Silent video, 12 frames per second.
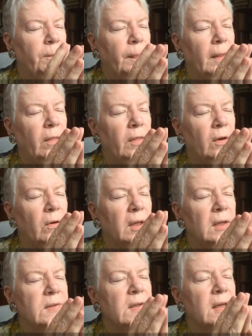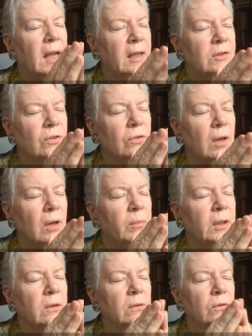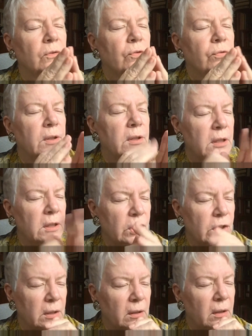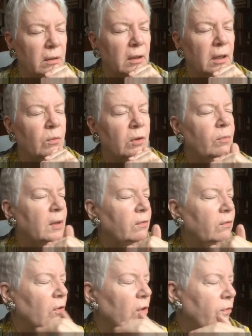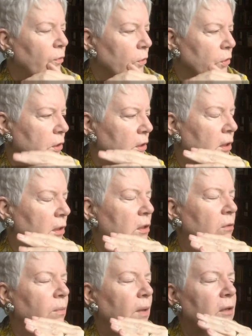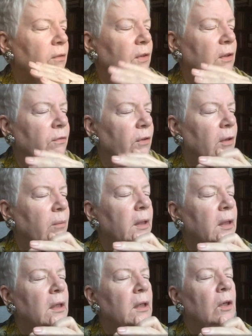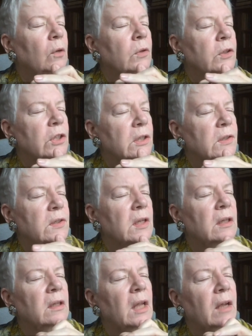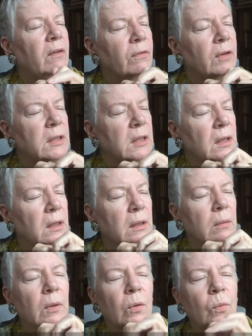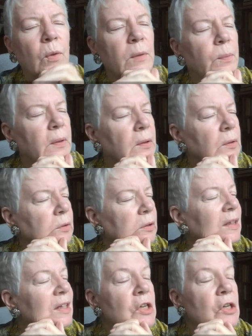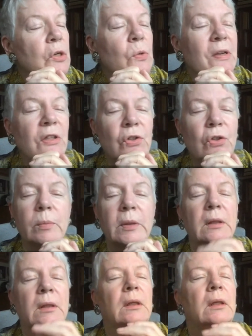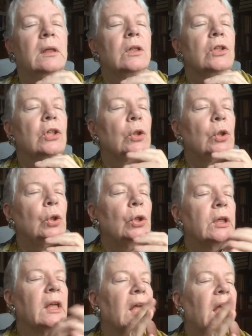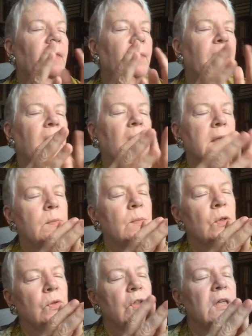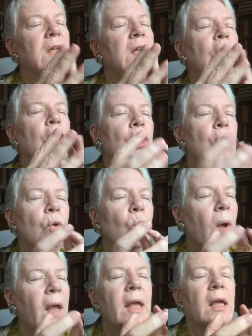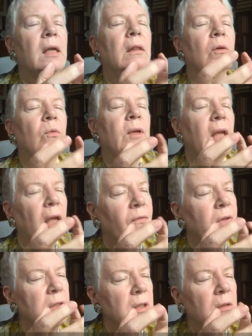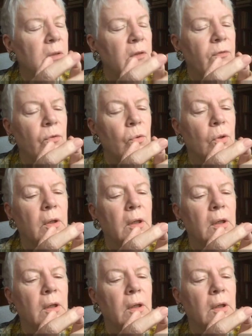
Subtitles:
there is an astronomical tradition that we've been very fortunate to benefit from, which is that every time we build a new instrument to look at the cosmos in a new way that we haven't done before,